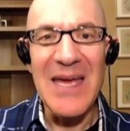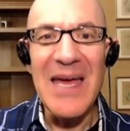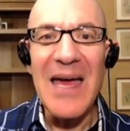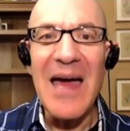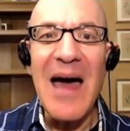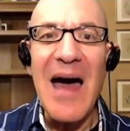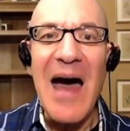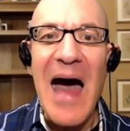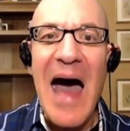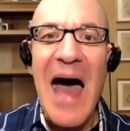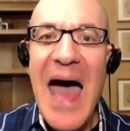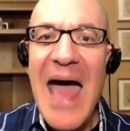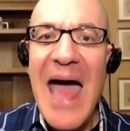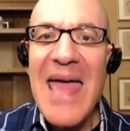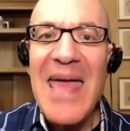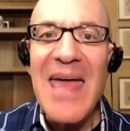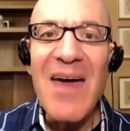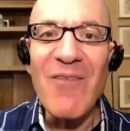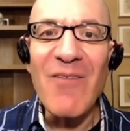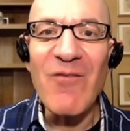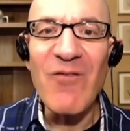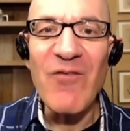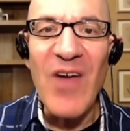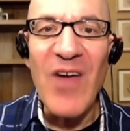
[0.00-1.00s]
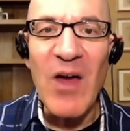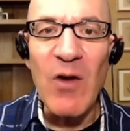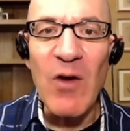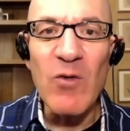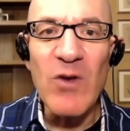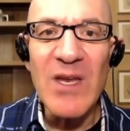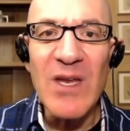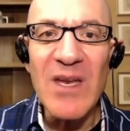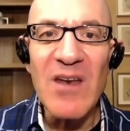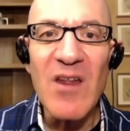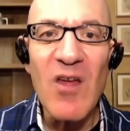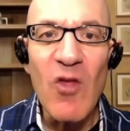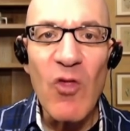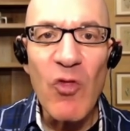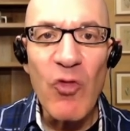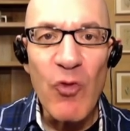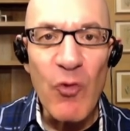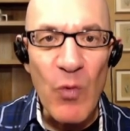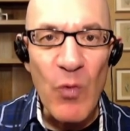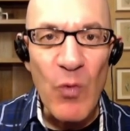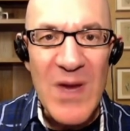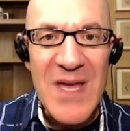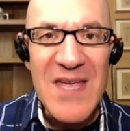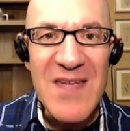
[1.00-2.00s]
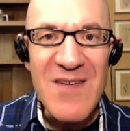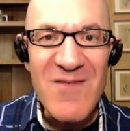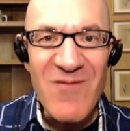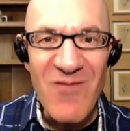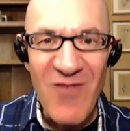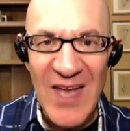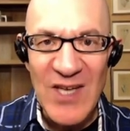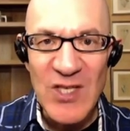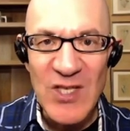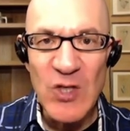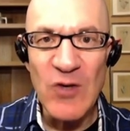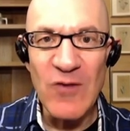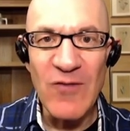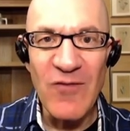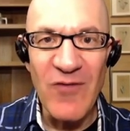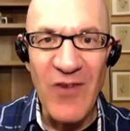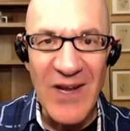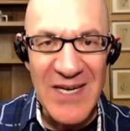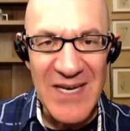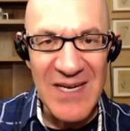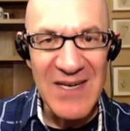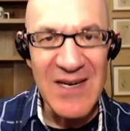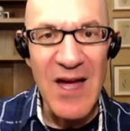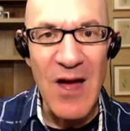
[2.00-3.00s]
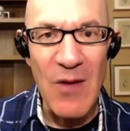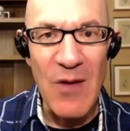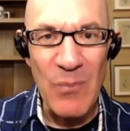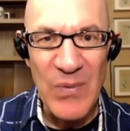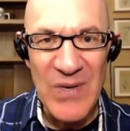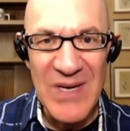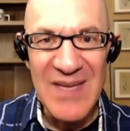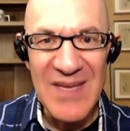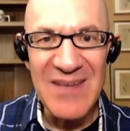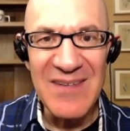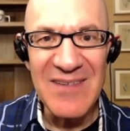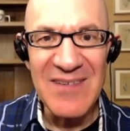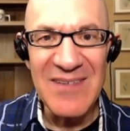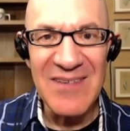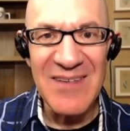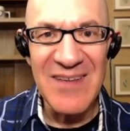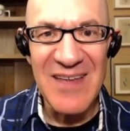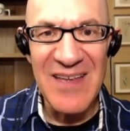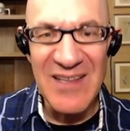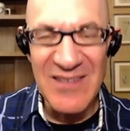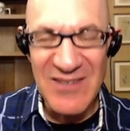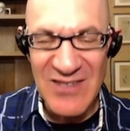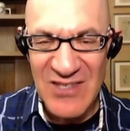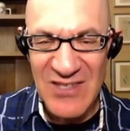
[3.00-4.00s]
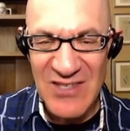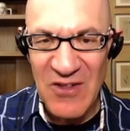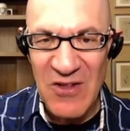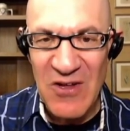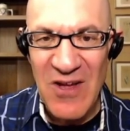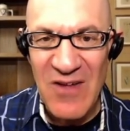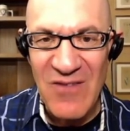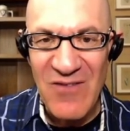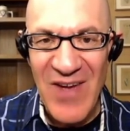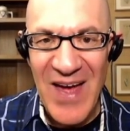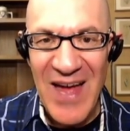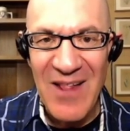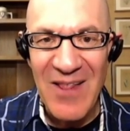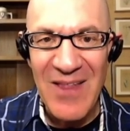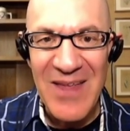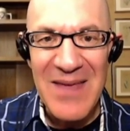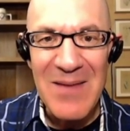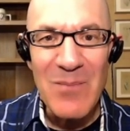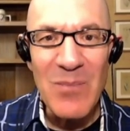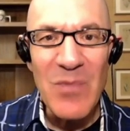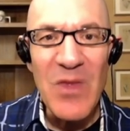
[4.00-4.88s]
I have founded 3 venture-funded companies in Silicon Valley